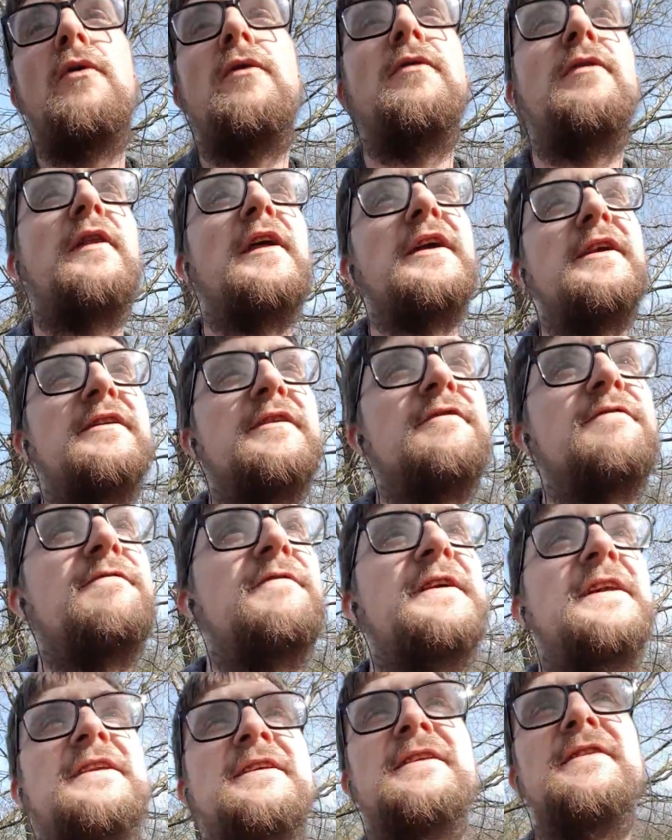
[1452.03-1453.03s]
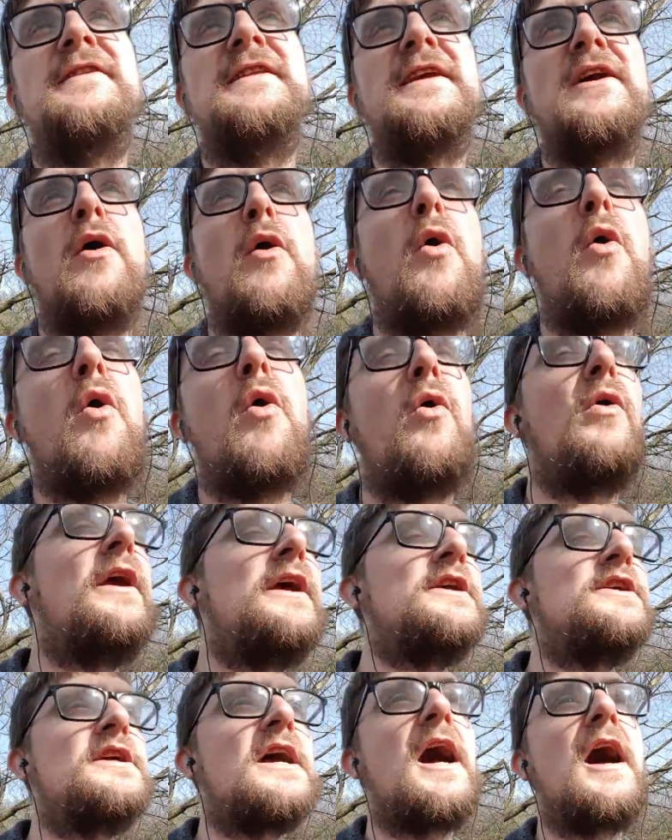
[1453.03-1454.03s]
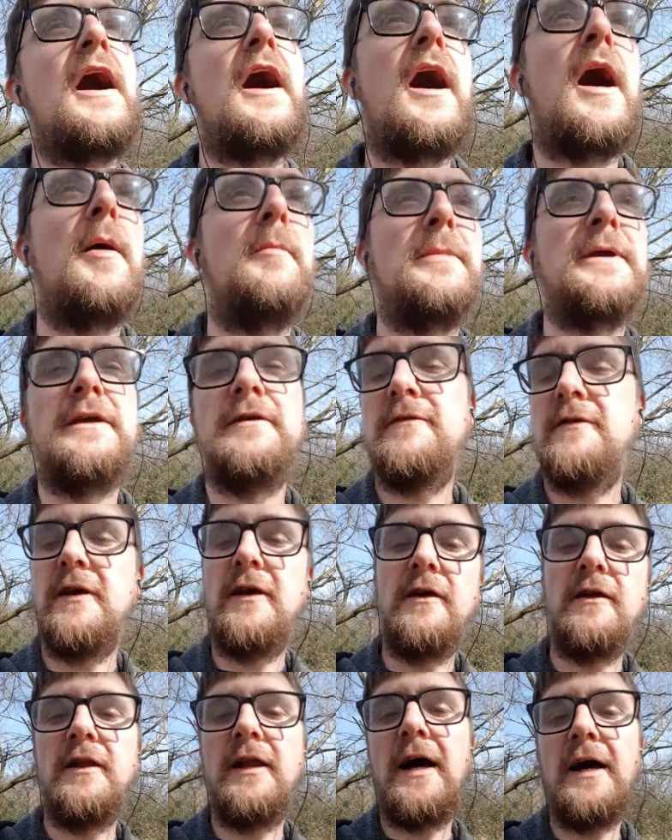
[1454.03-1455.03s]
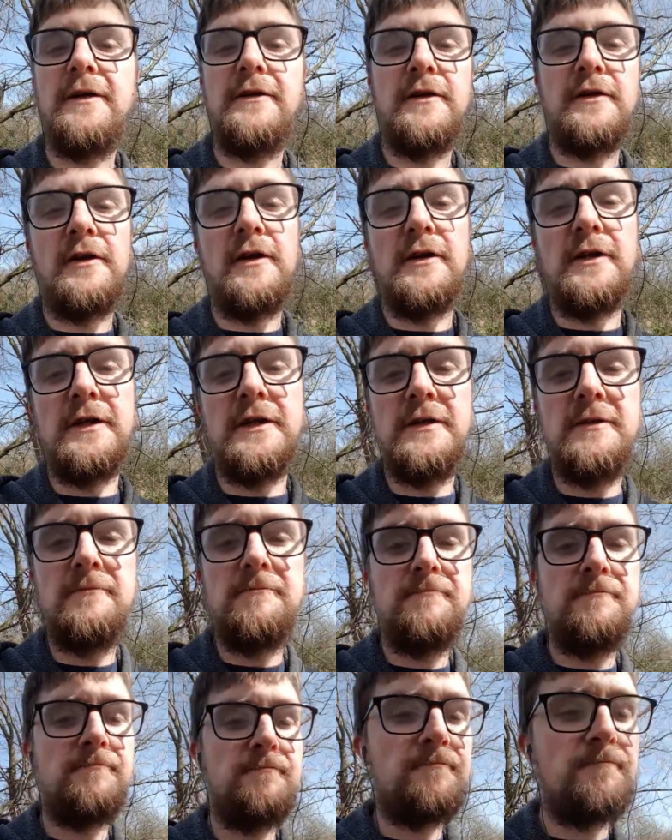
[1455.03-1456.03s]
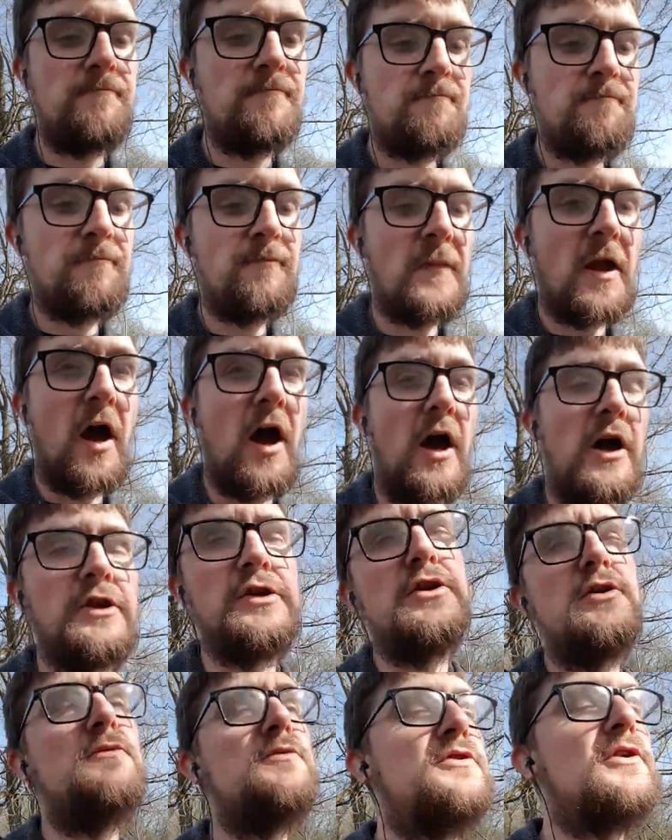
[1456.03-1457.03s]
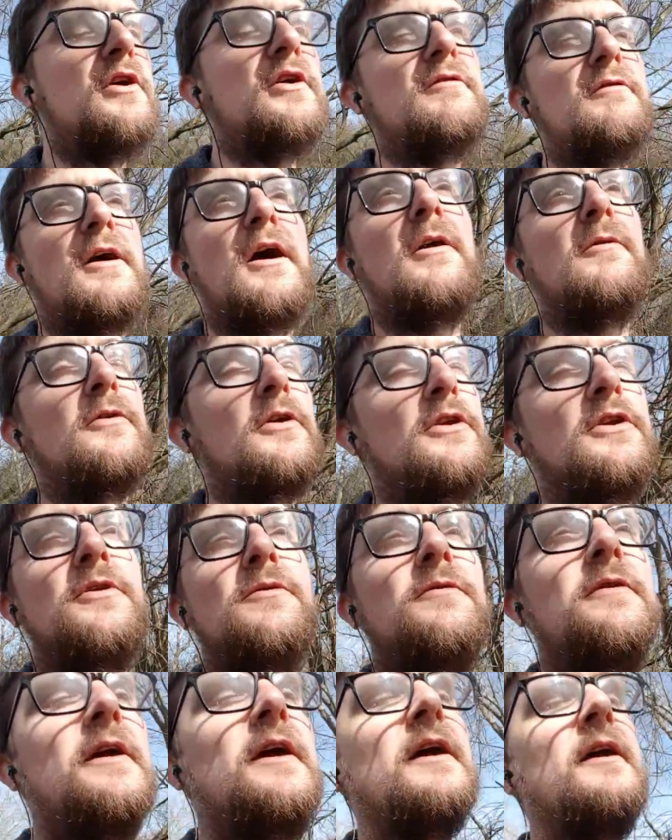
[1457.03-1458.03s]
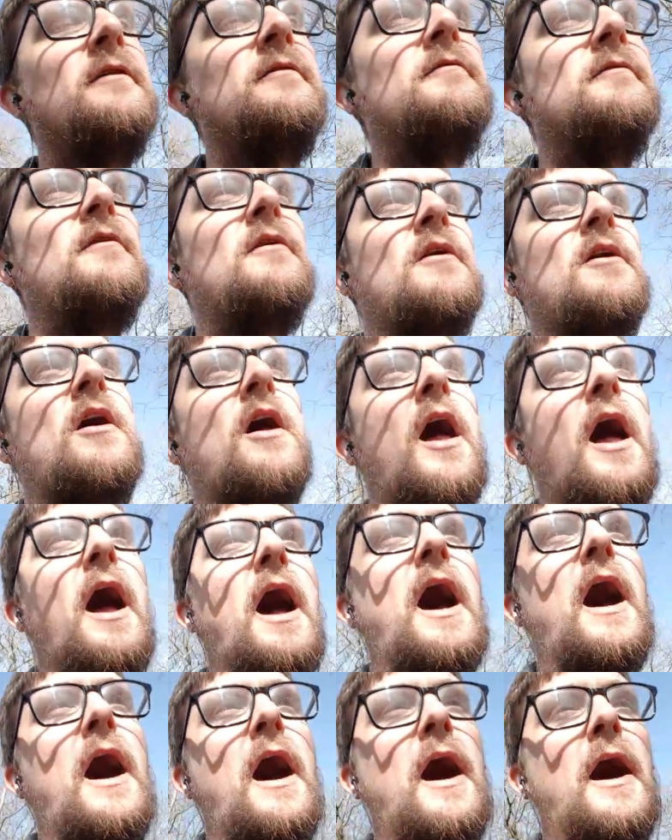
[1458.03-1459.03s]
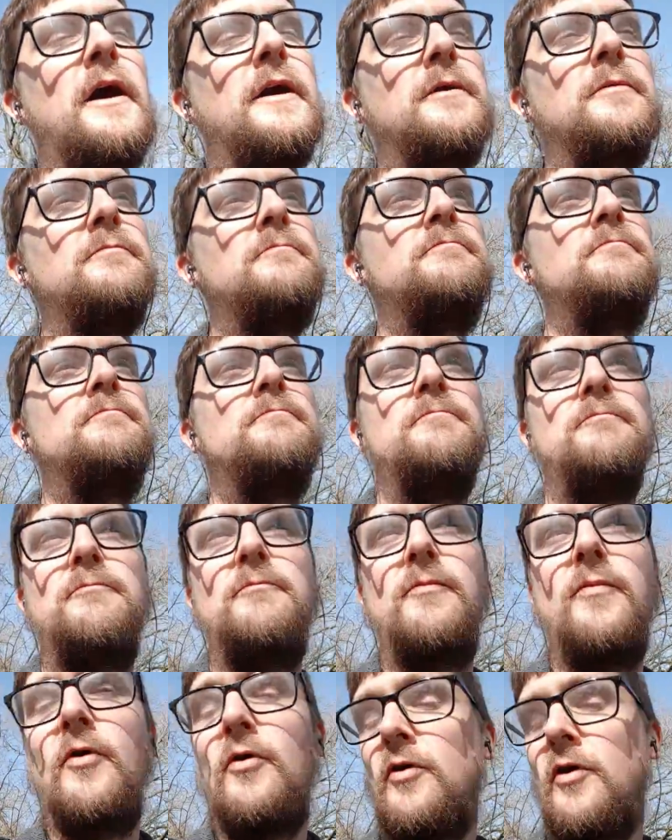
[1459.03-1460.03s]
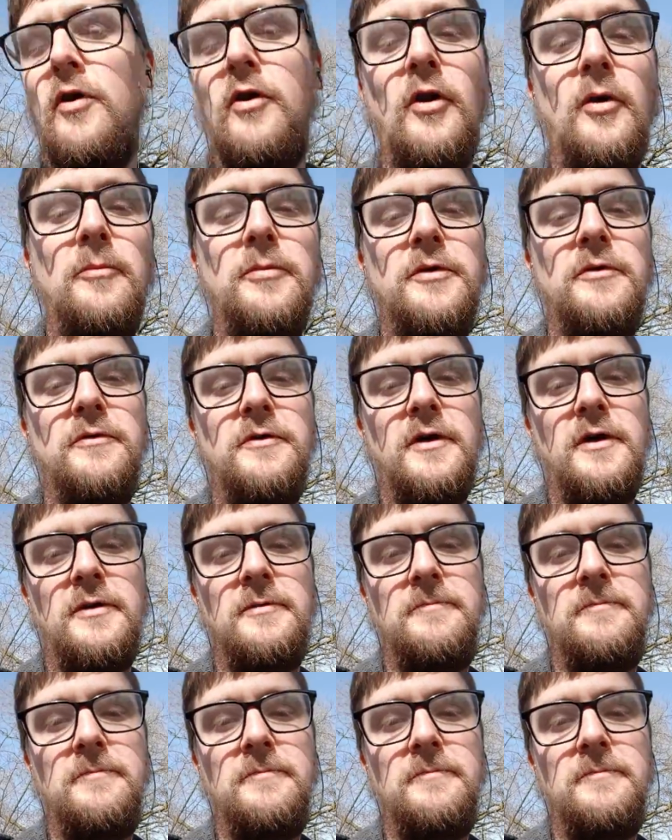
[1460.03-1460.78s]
they defeated the orcish army single-handedly. And you turn around and you say, I broke a computer.